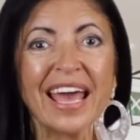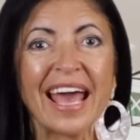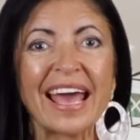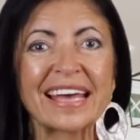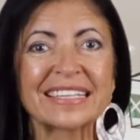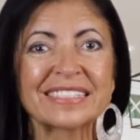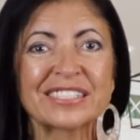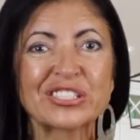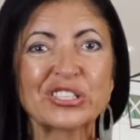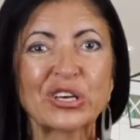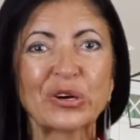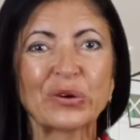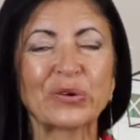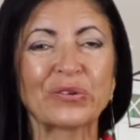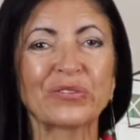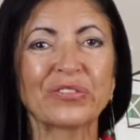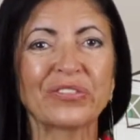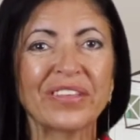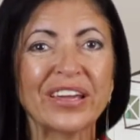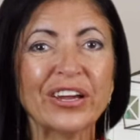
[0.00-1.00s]
And
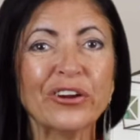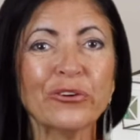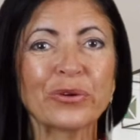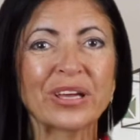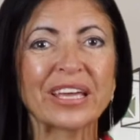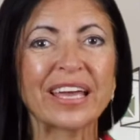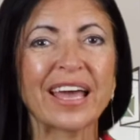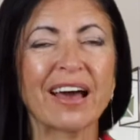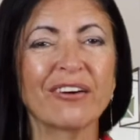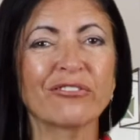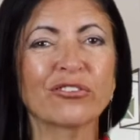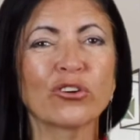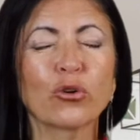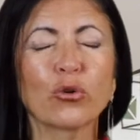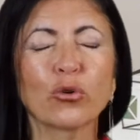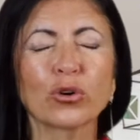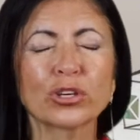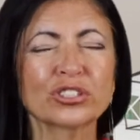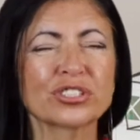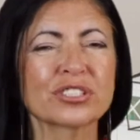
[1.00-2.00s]
so there we have
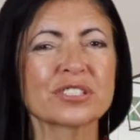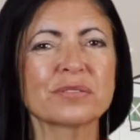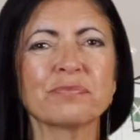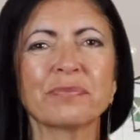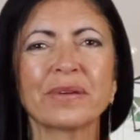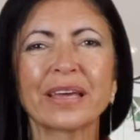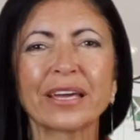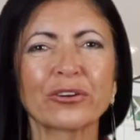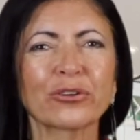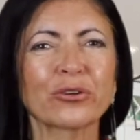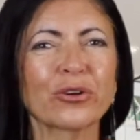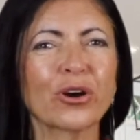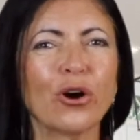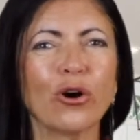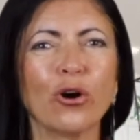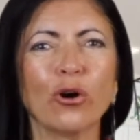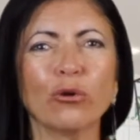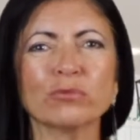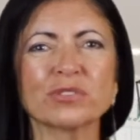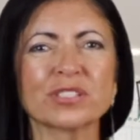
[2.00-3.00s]
gorgeous manor
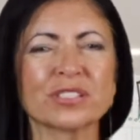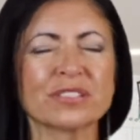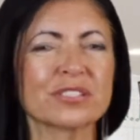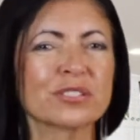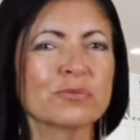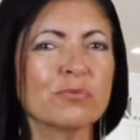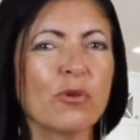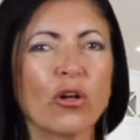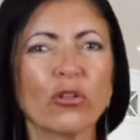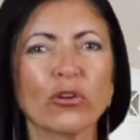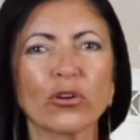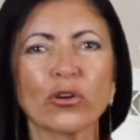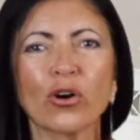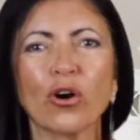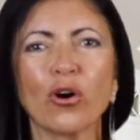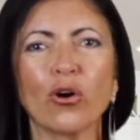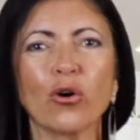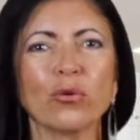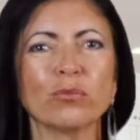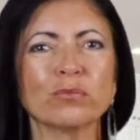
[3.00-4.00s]
homes and smaller
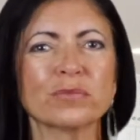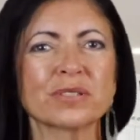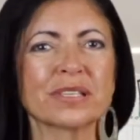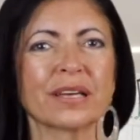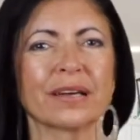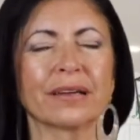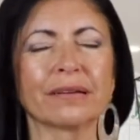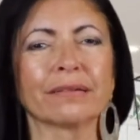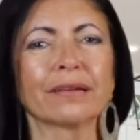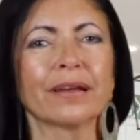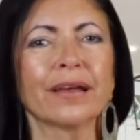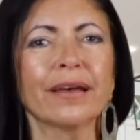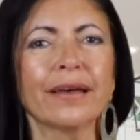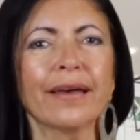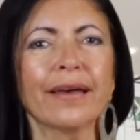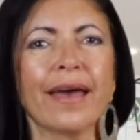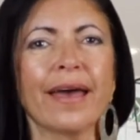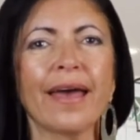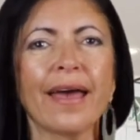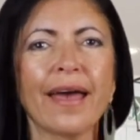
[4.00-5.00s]
homes and
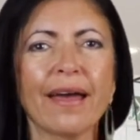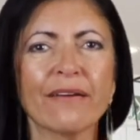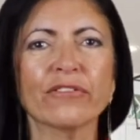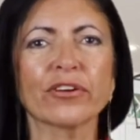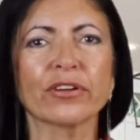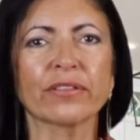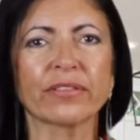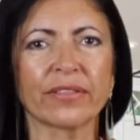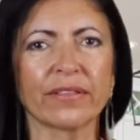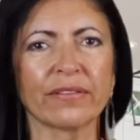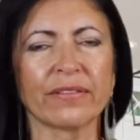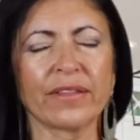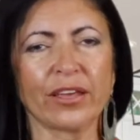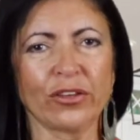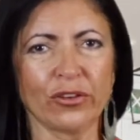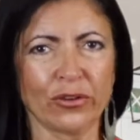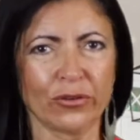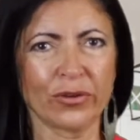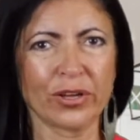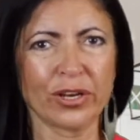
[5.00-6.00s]
everything that
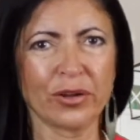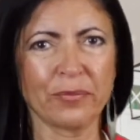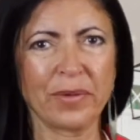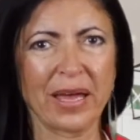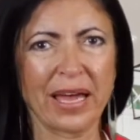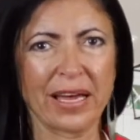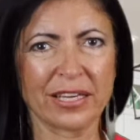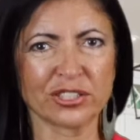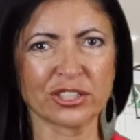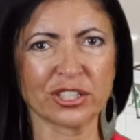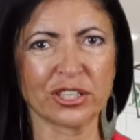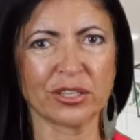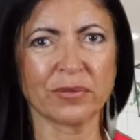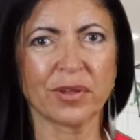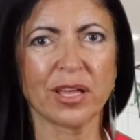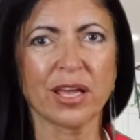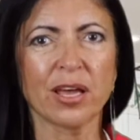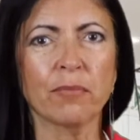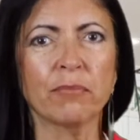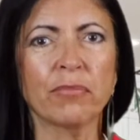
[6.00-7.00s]
you can imagine.
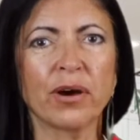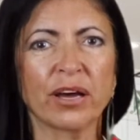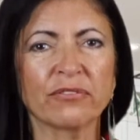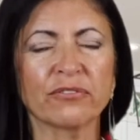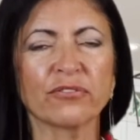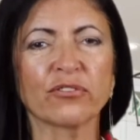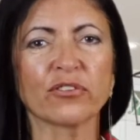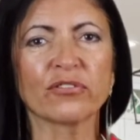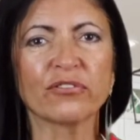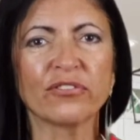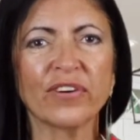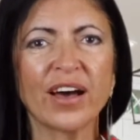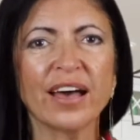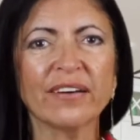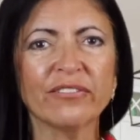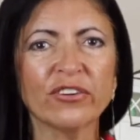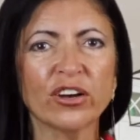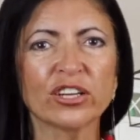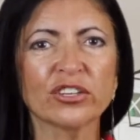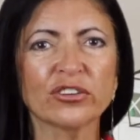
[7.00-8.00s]
But for
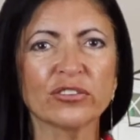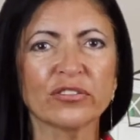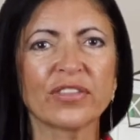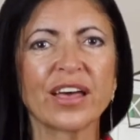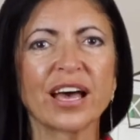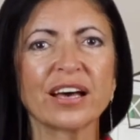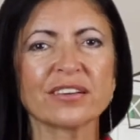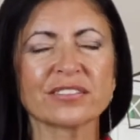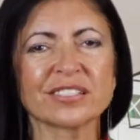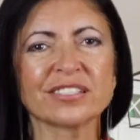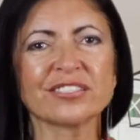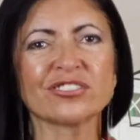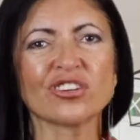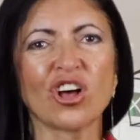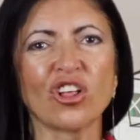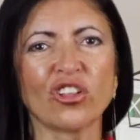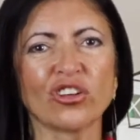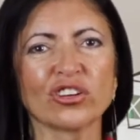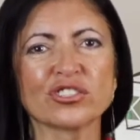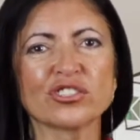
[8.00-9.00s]

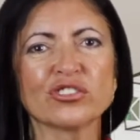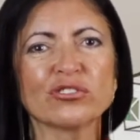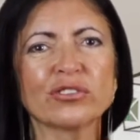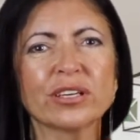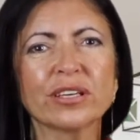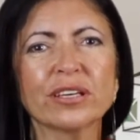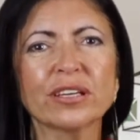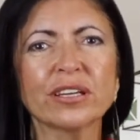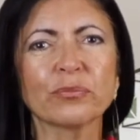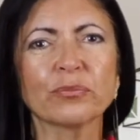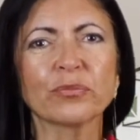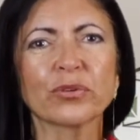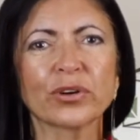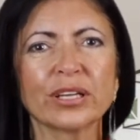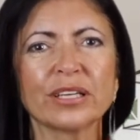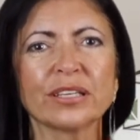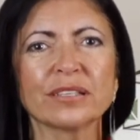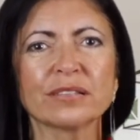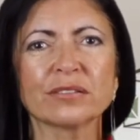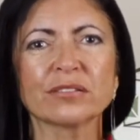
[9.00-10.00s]
$500,000, you can get a
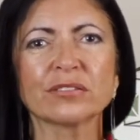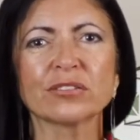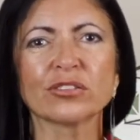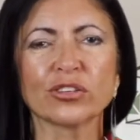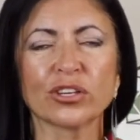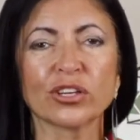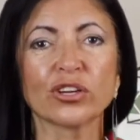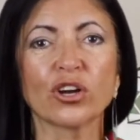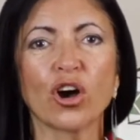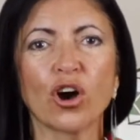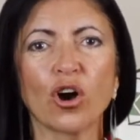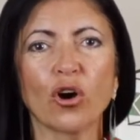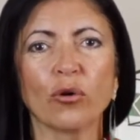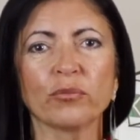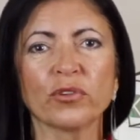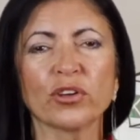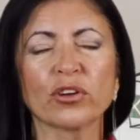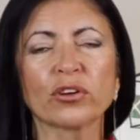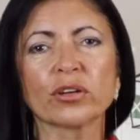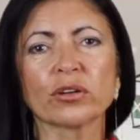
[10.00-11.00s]
pretty good
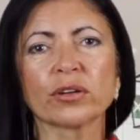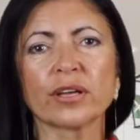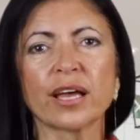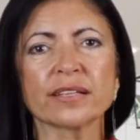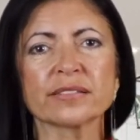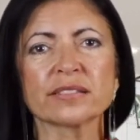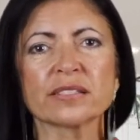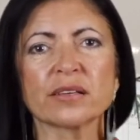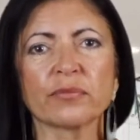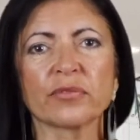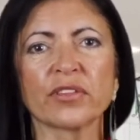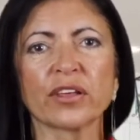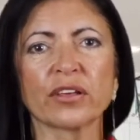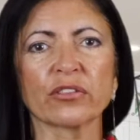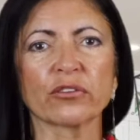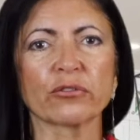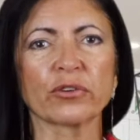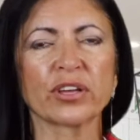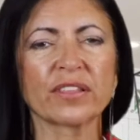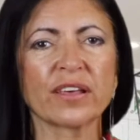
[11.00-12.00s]
home. You could get something
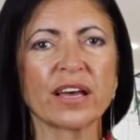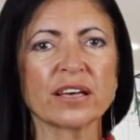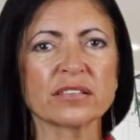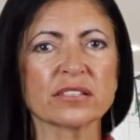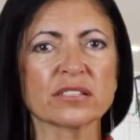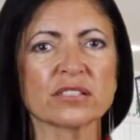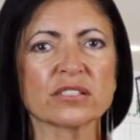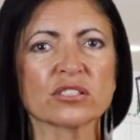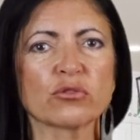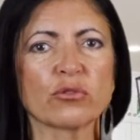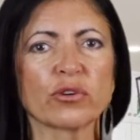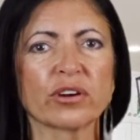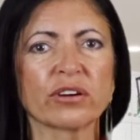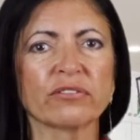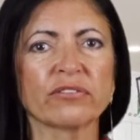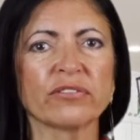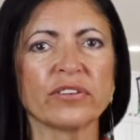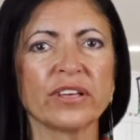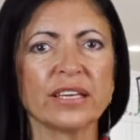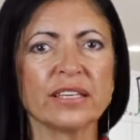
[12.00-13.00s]
3,000 square
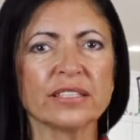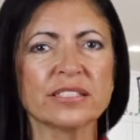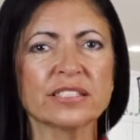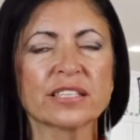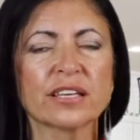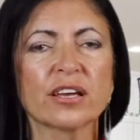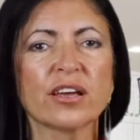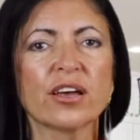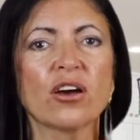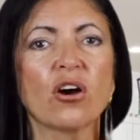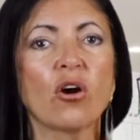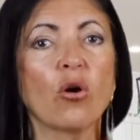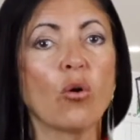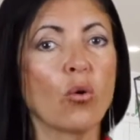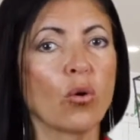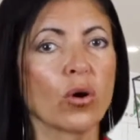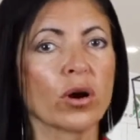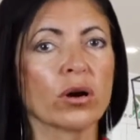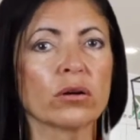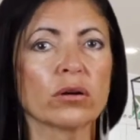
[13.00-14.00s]
feet
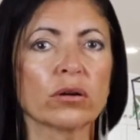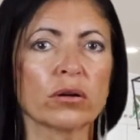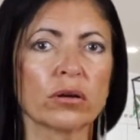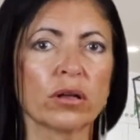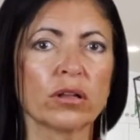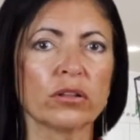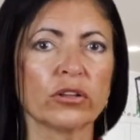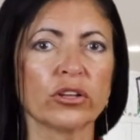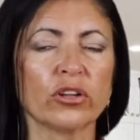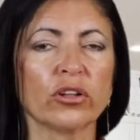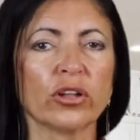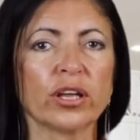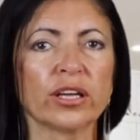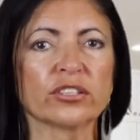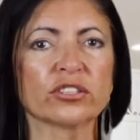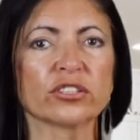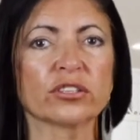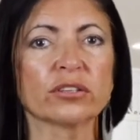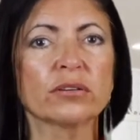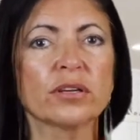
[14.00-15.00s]
or a little
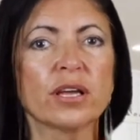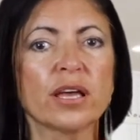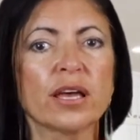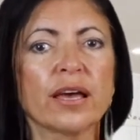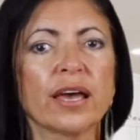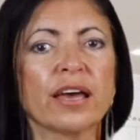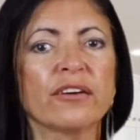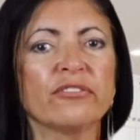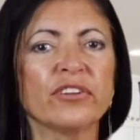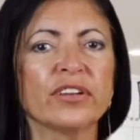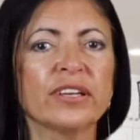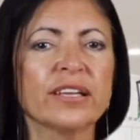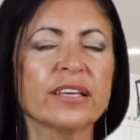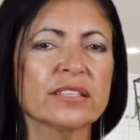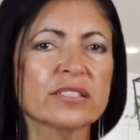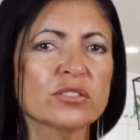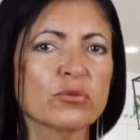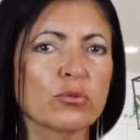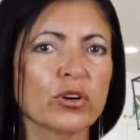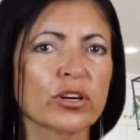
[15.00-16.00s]
under. If it
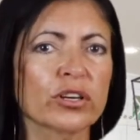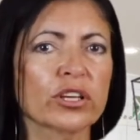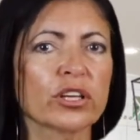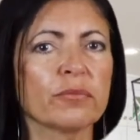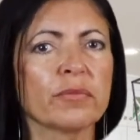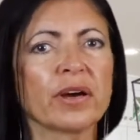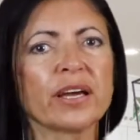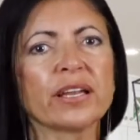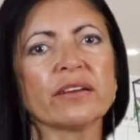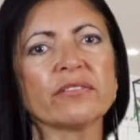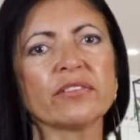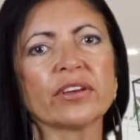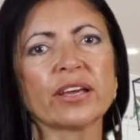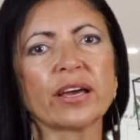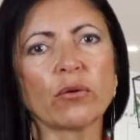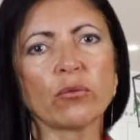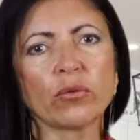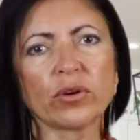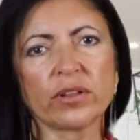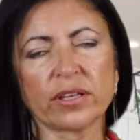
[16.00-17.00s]
needs work, you might even
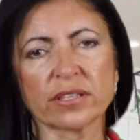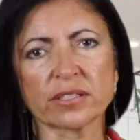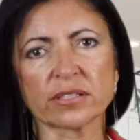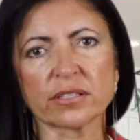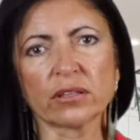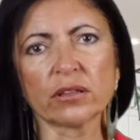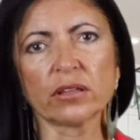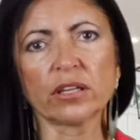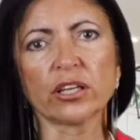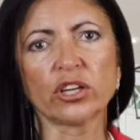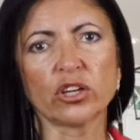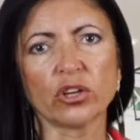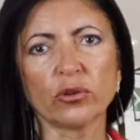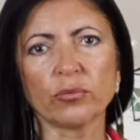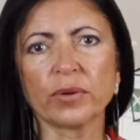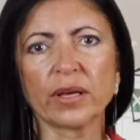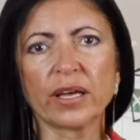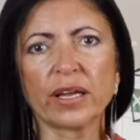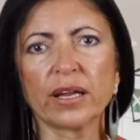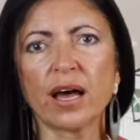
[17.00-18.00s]
get one that's a little
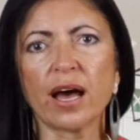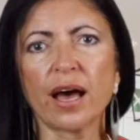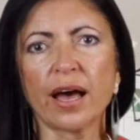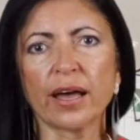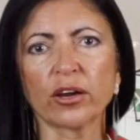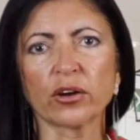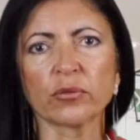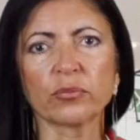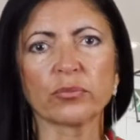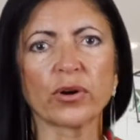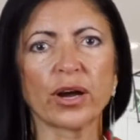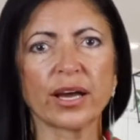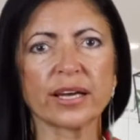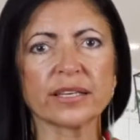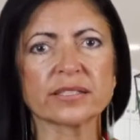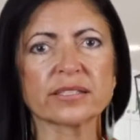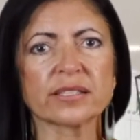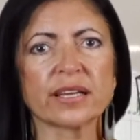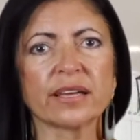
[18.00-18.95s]
bit higher priced.